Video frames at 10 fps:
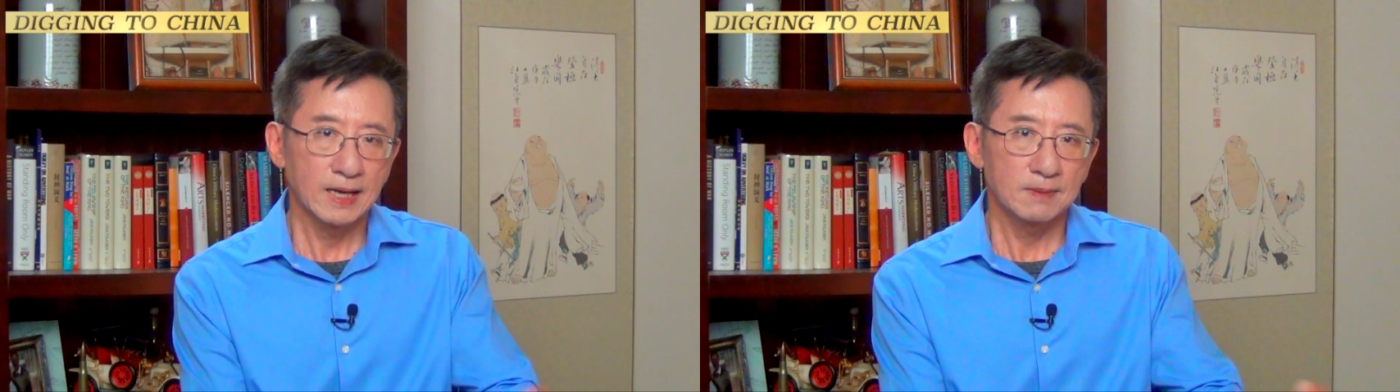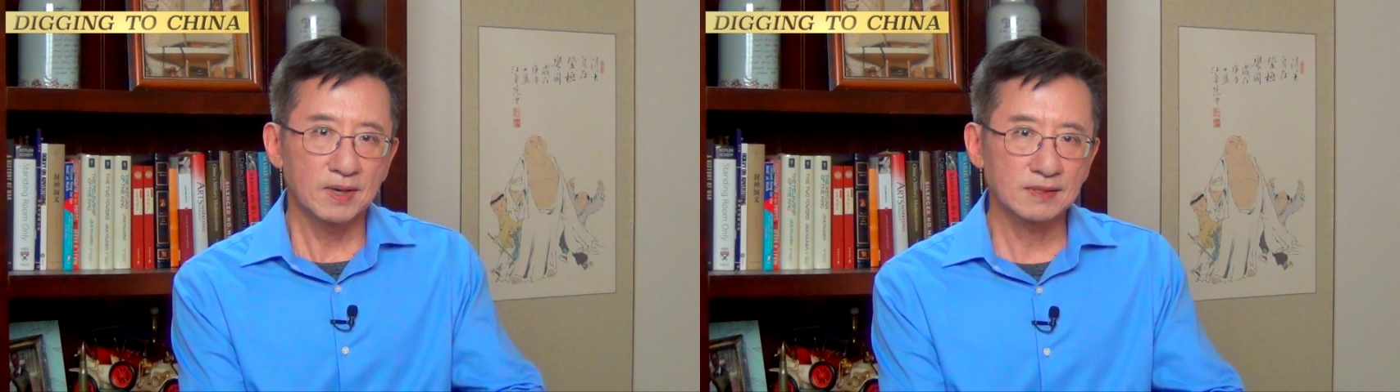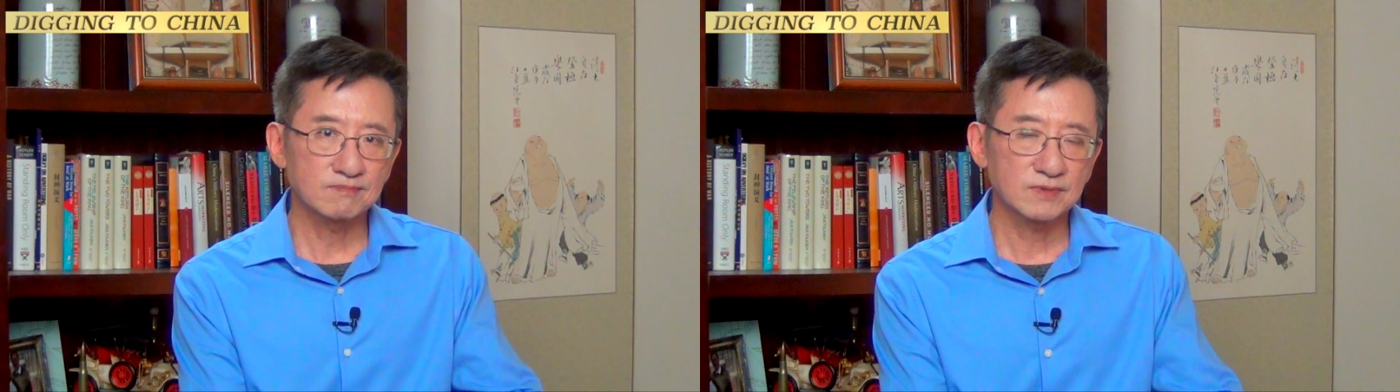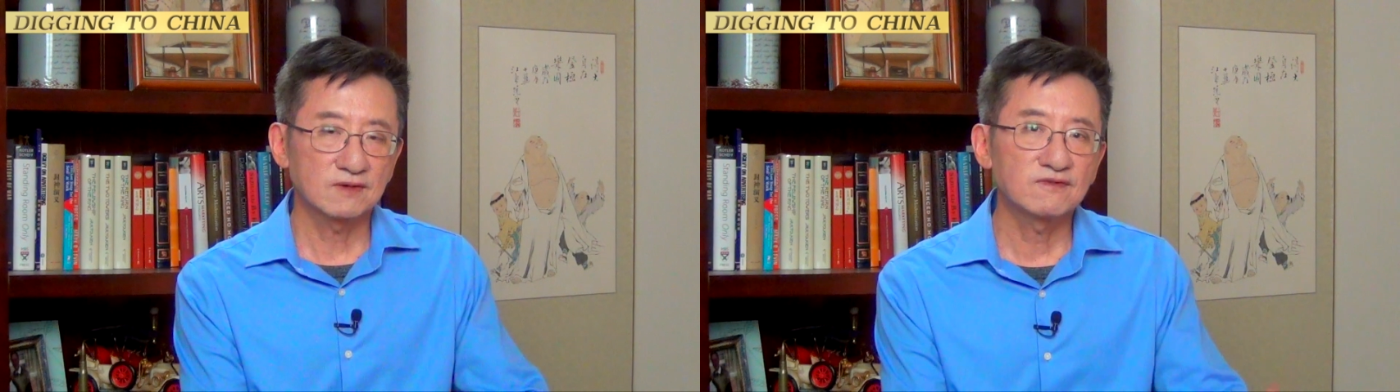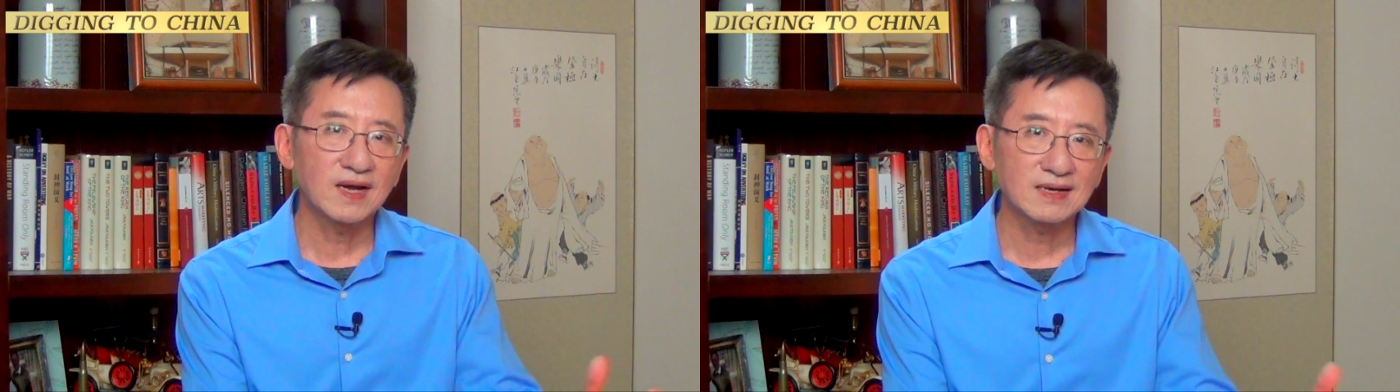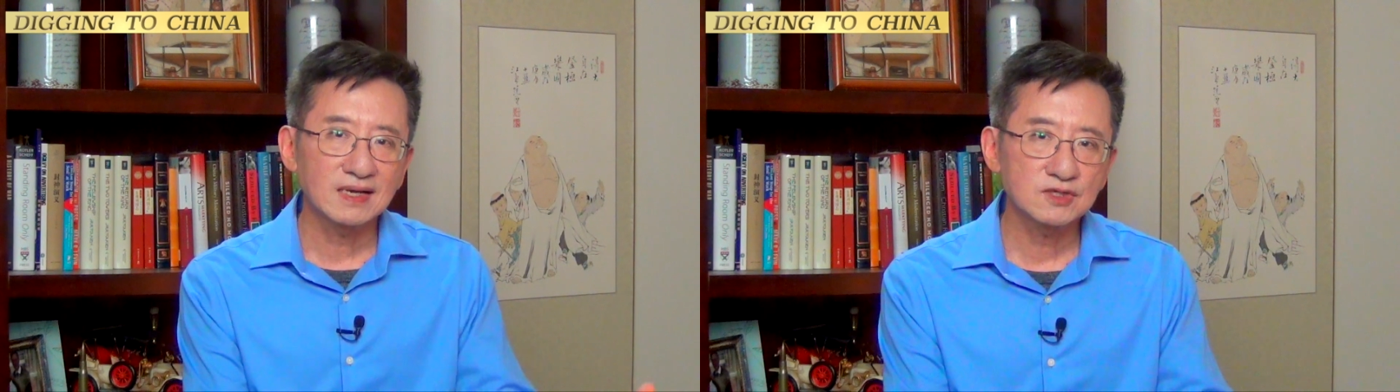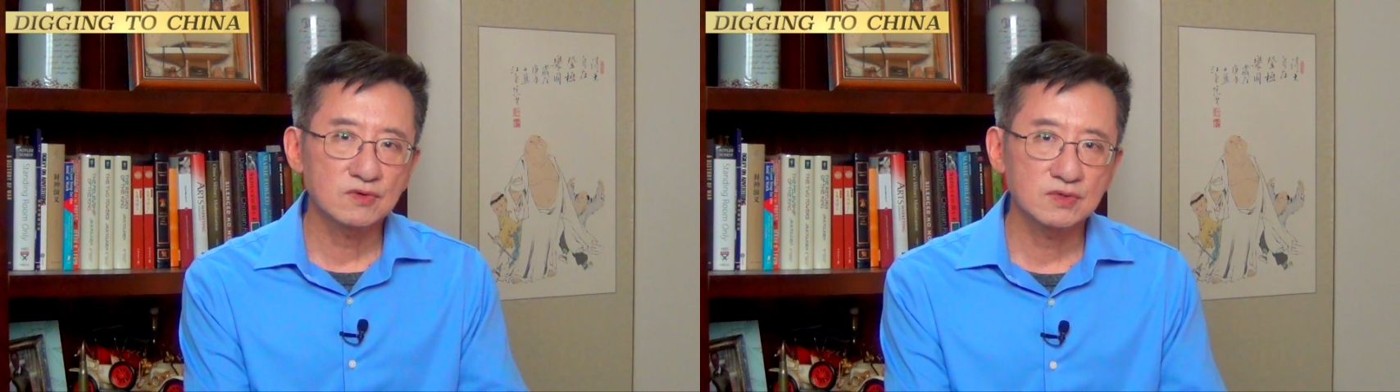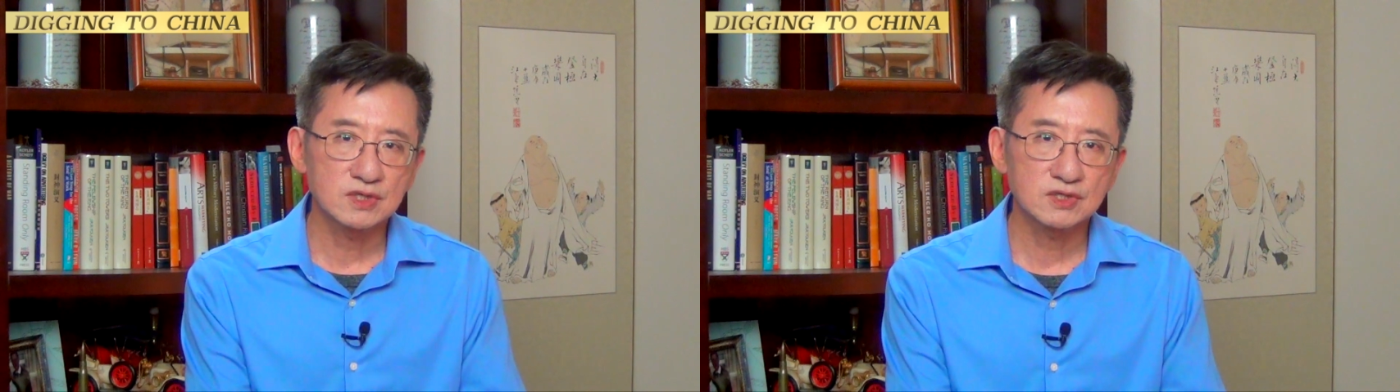But the
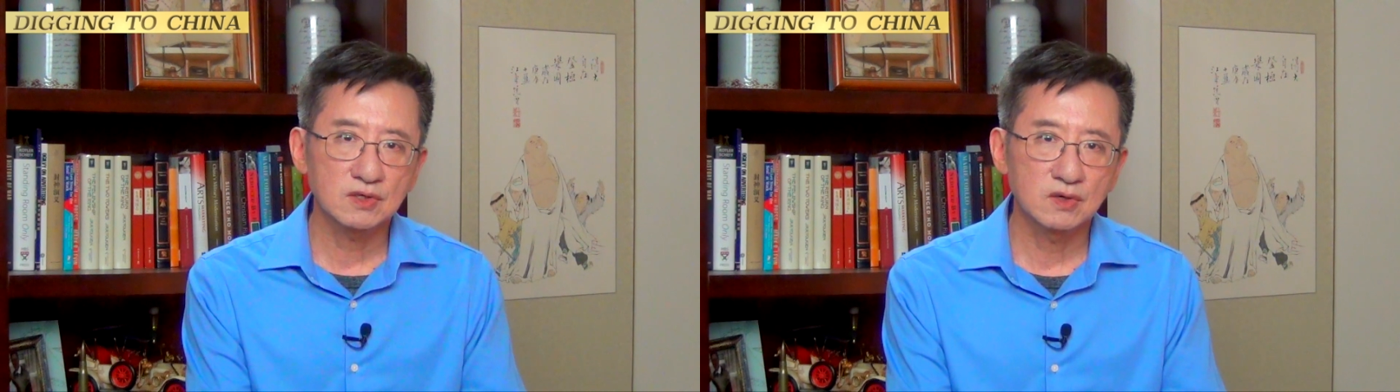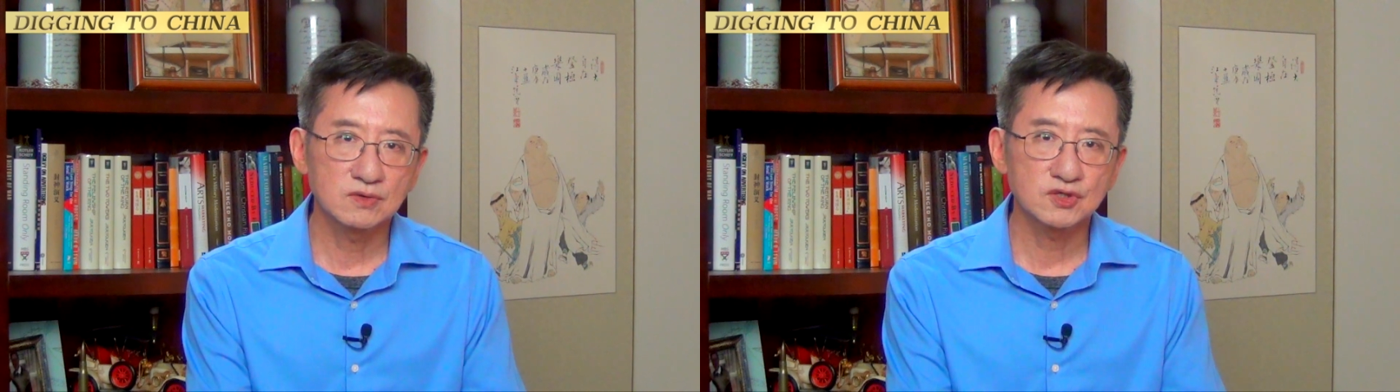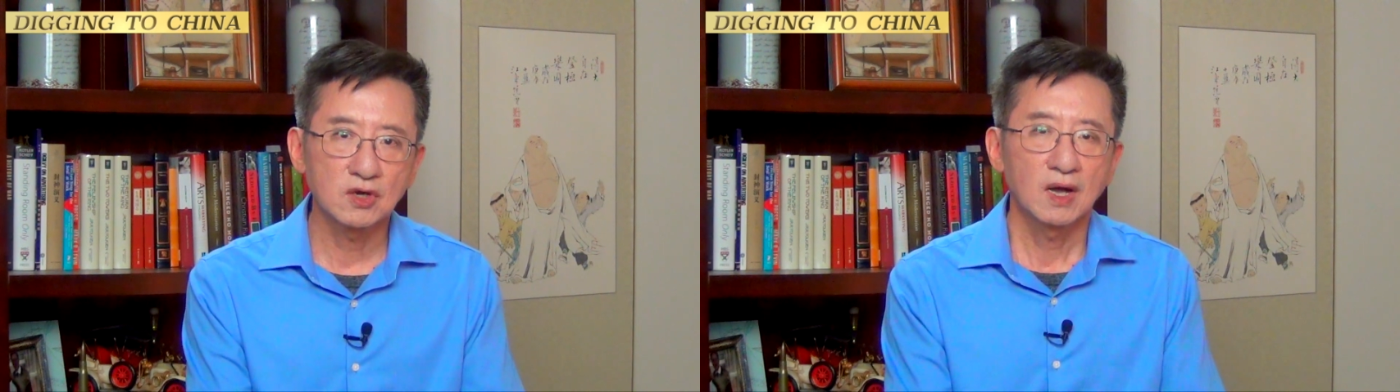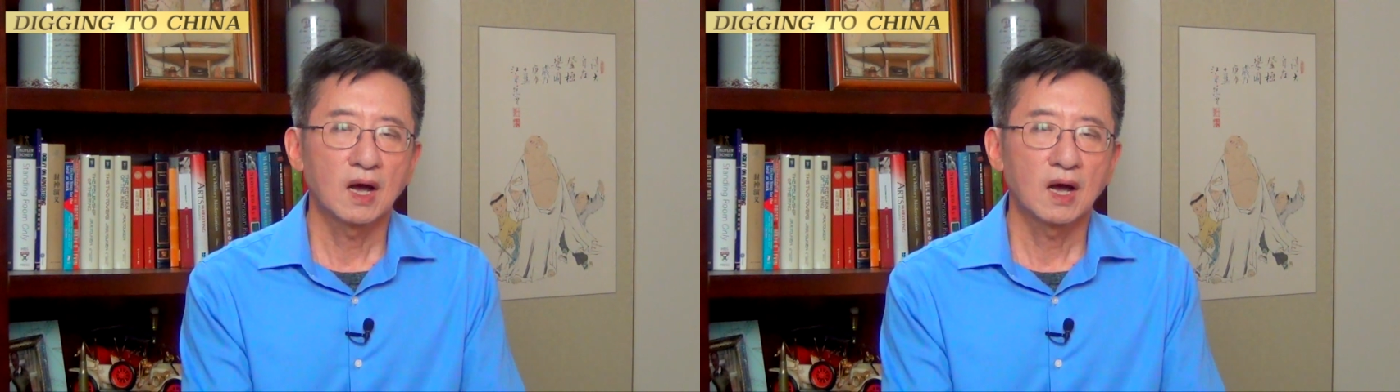financial disclosure